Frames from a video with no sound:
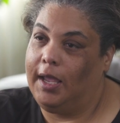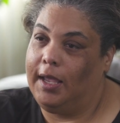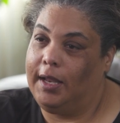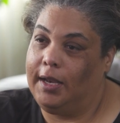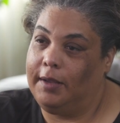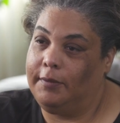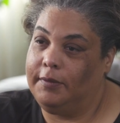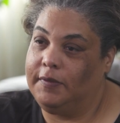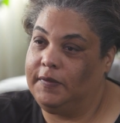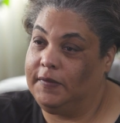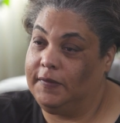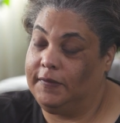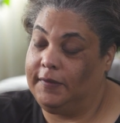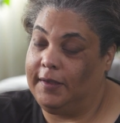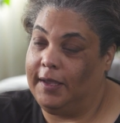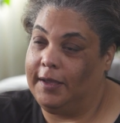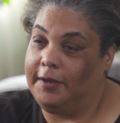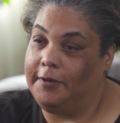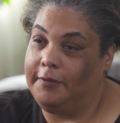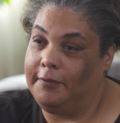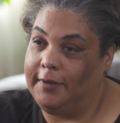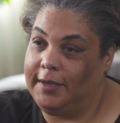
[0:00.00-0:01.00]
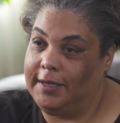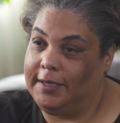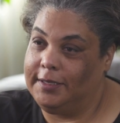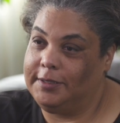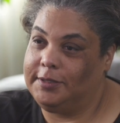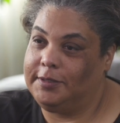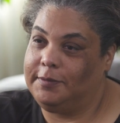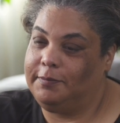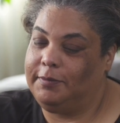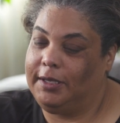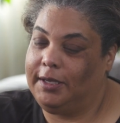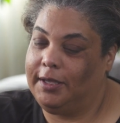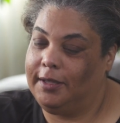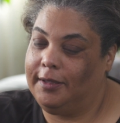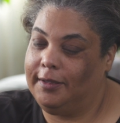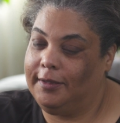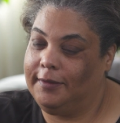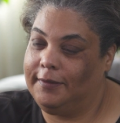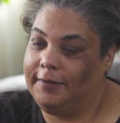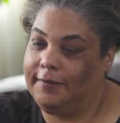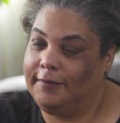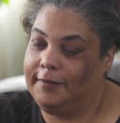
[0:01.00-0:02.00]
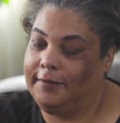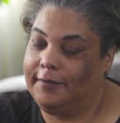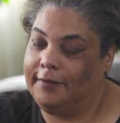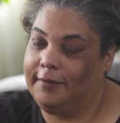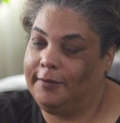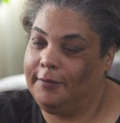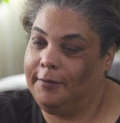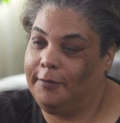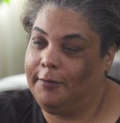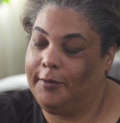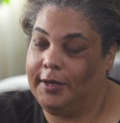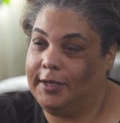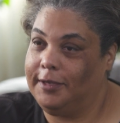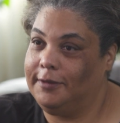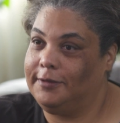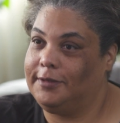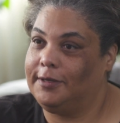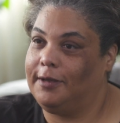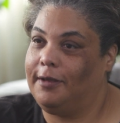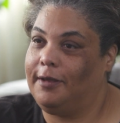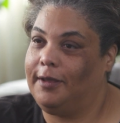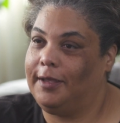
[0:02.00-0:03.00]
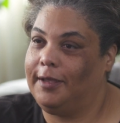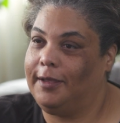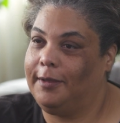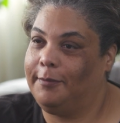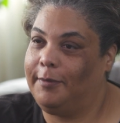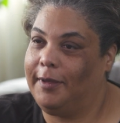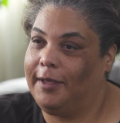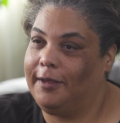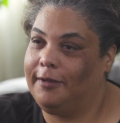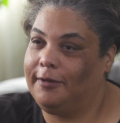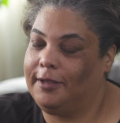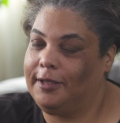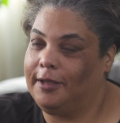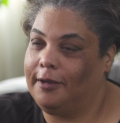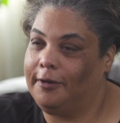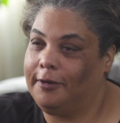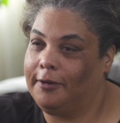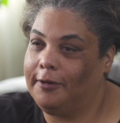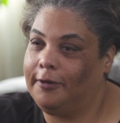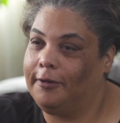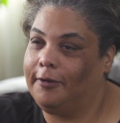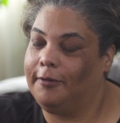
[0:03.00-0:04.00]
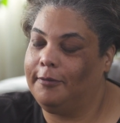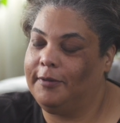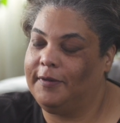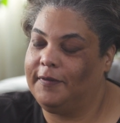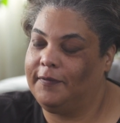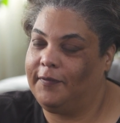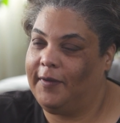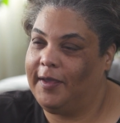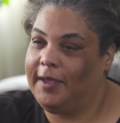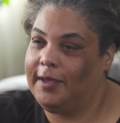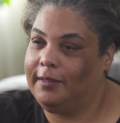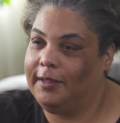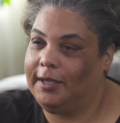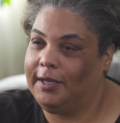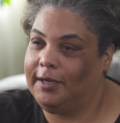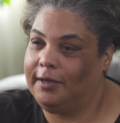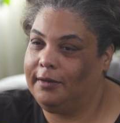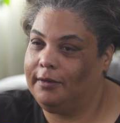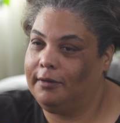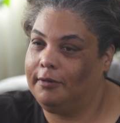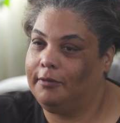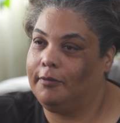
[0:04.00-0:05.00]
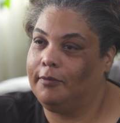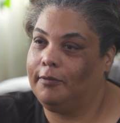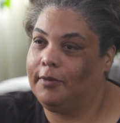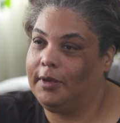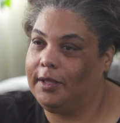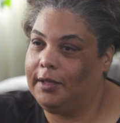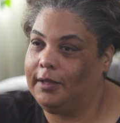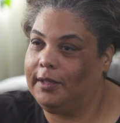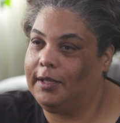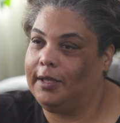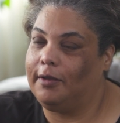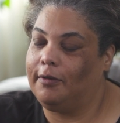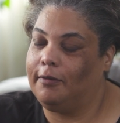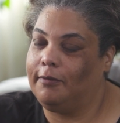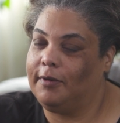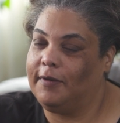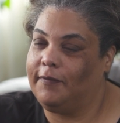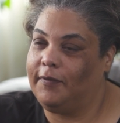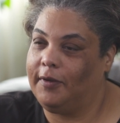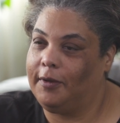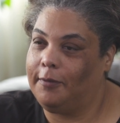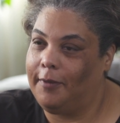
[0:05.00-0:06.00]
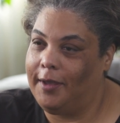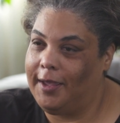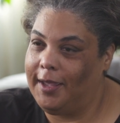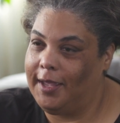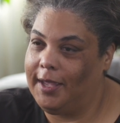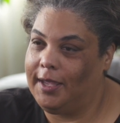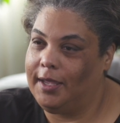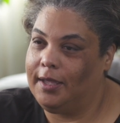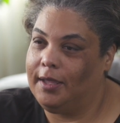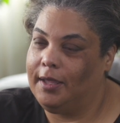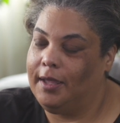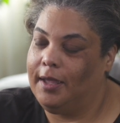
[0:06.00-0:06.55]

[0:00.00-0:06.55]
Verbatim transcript: And I was just outraged because what are you talking about? A young girl was violated in a really horrific way.